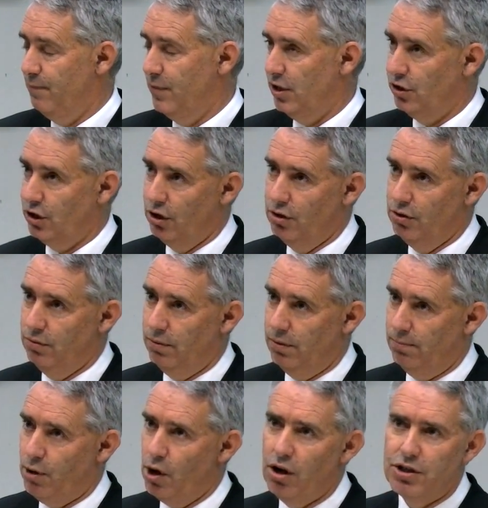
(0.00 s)
So
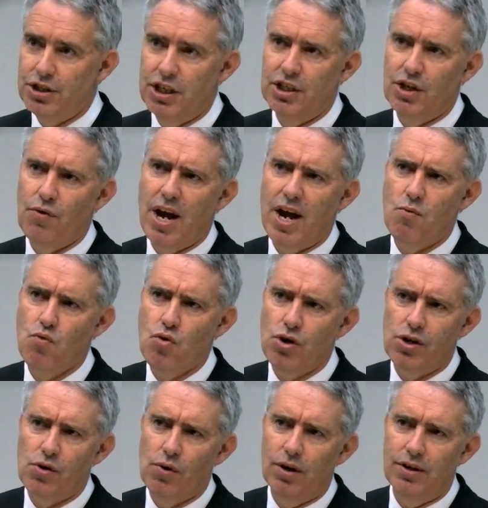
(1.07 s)
policies around
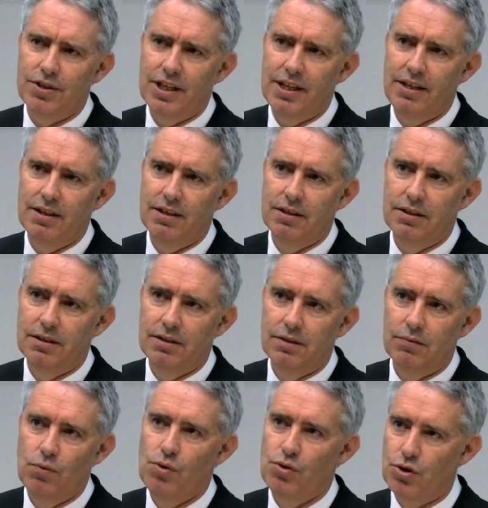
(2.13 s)
water quality
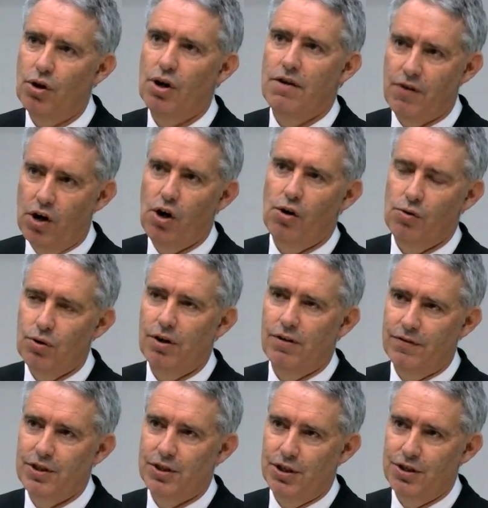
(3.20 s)
will drive a whole lot
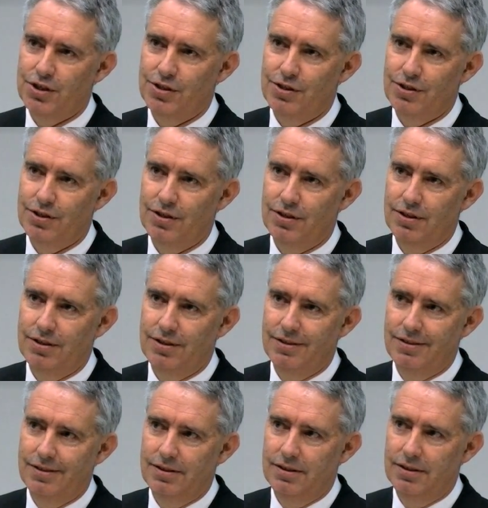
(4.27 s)
of decisions.
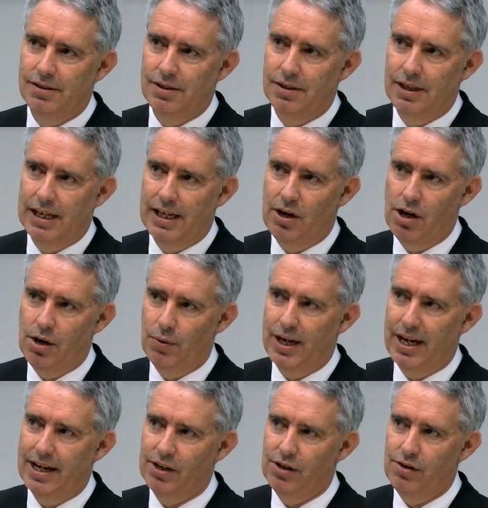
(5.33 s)
I would
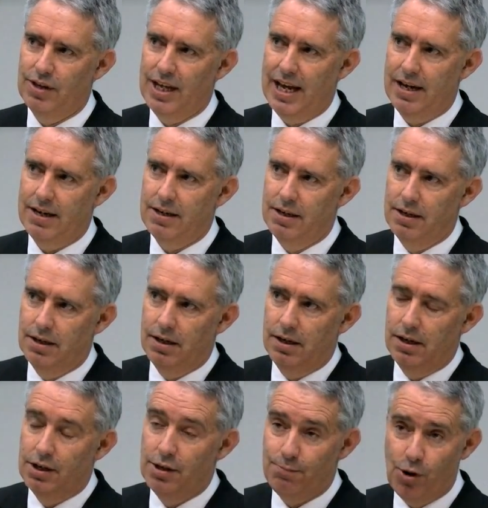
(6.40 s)
argue that
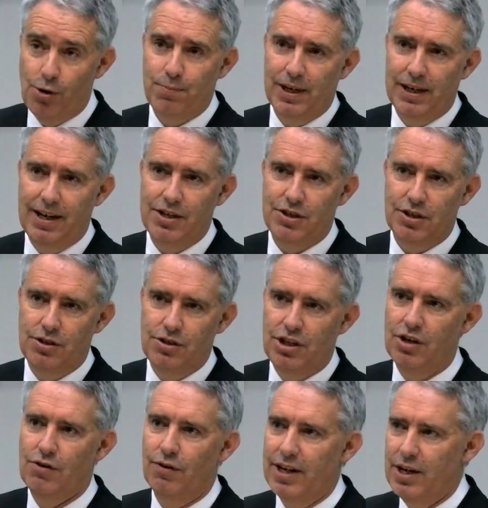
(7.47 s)
the population
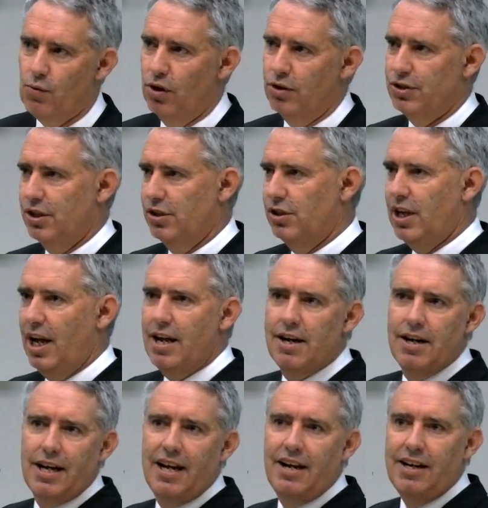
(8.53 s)
generally wants a
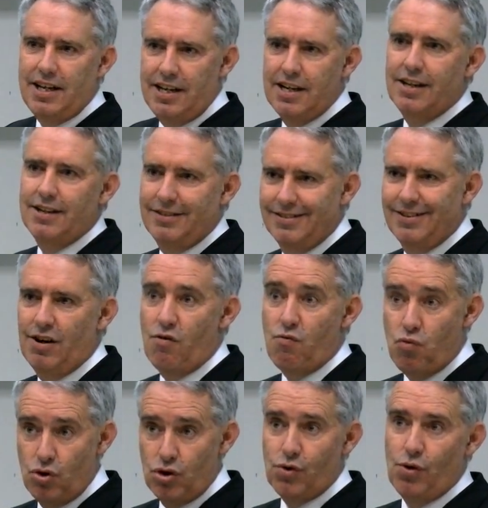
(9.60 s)
standard out here
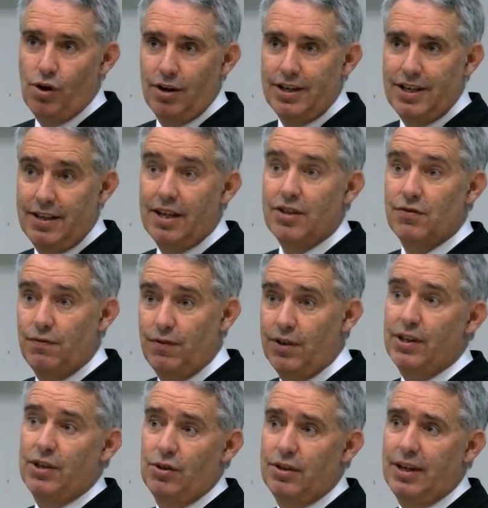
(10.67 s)
of water quality that's
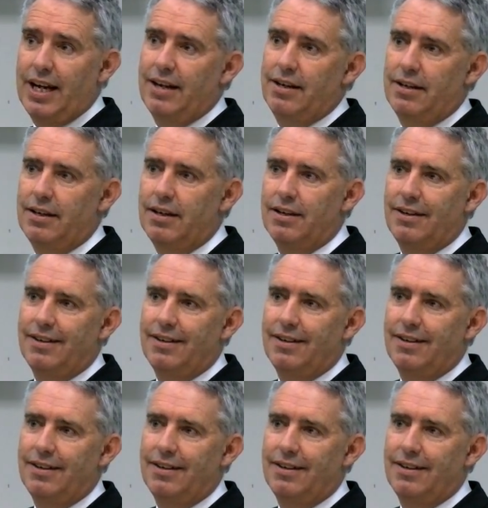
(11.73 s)
very good and